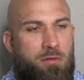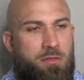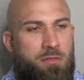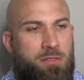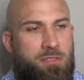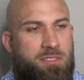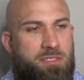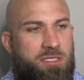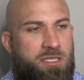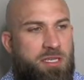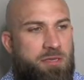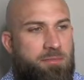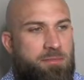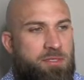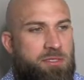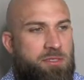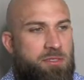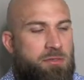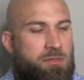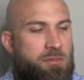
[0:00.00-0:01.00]

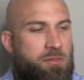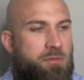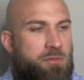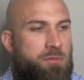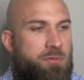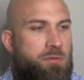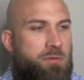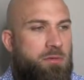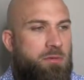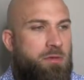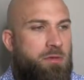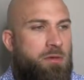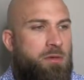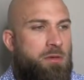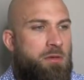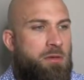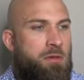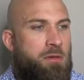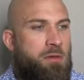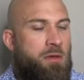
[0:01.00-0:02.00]
seems to
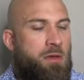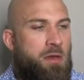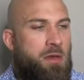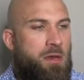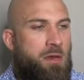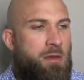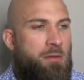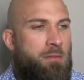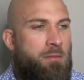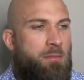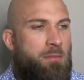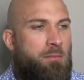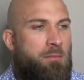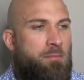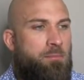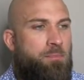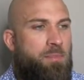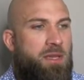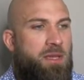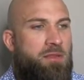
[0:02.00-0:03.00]

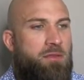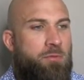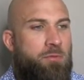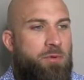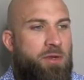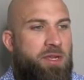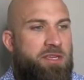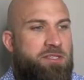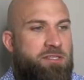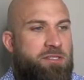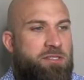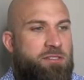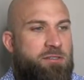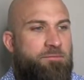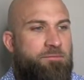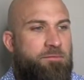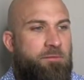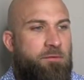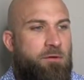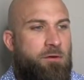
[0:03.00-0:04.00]
be the reasons
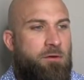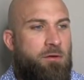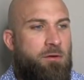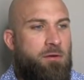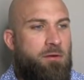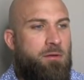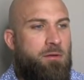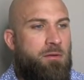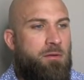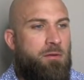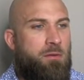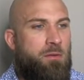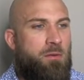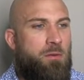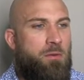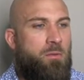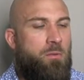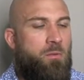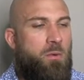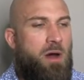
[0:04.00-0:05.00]
for
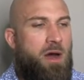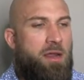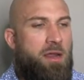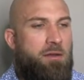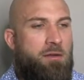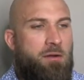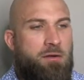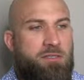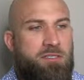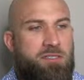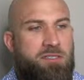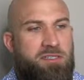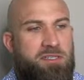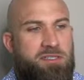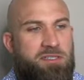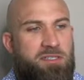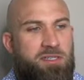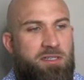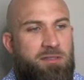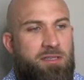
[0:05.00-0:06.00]
why
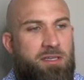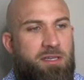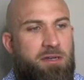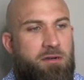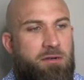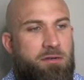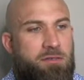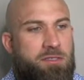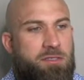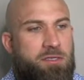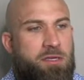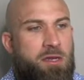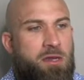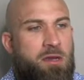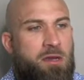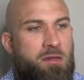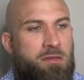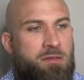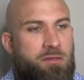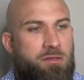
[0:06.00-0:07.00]
narcissistic leaders
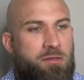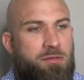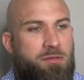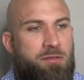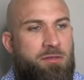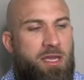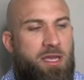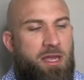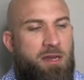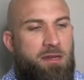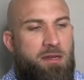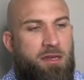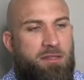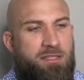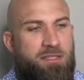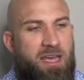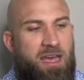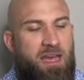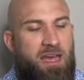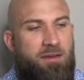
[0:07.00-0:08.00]
tend not
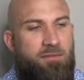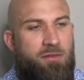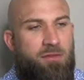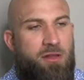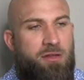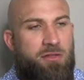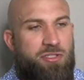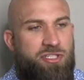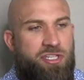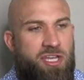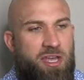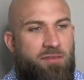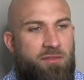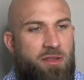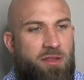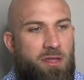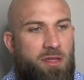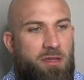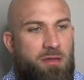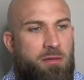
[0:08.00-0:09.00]
to have
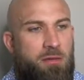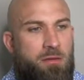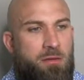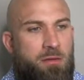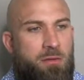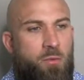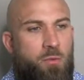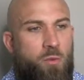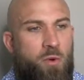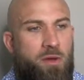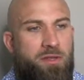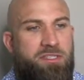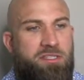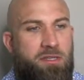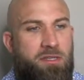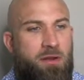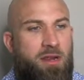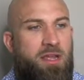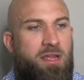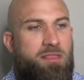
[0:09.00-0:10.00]
longevity once
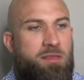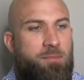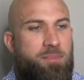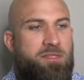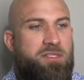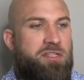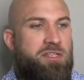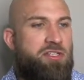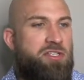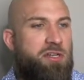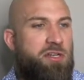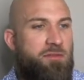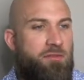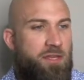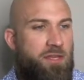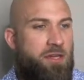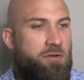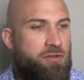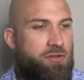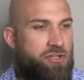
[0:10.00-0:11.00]
they're in the position of
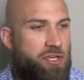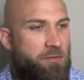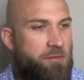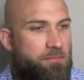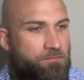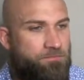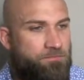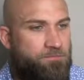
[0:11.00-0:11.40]
leadership.